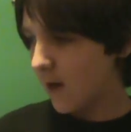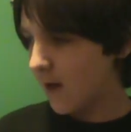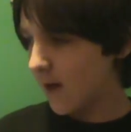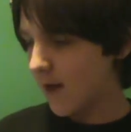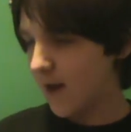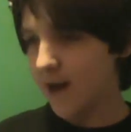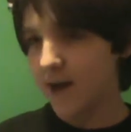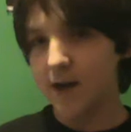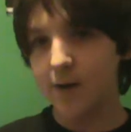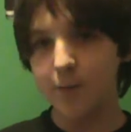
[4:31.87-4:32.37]

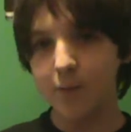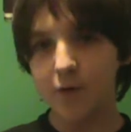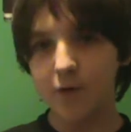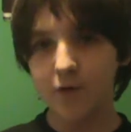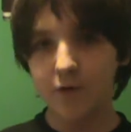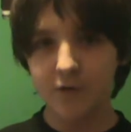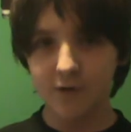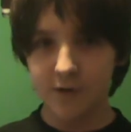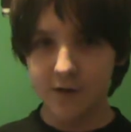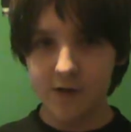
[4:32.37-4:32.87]
hated
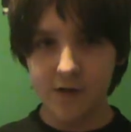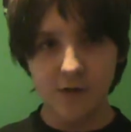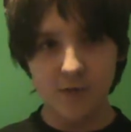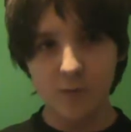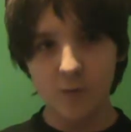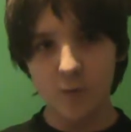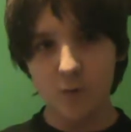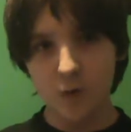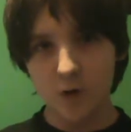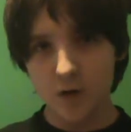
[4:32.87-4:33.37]
Merle in
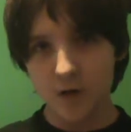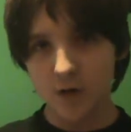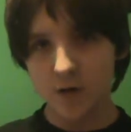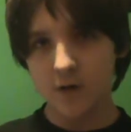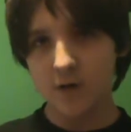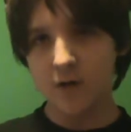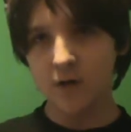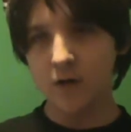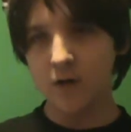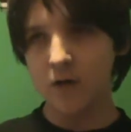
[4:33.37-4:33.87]
season
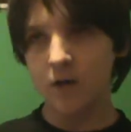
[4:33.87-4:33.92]
1,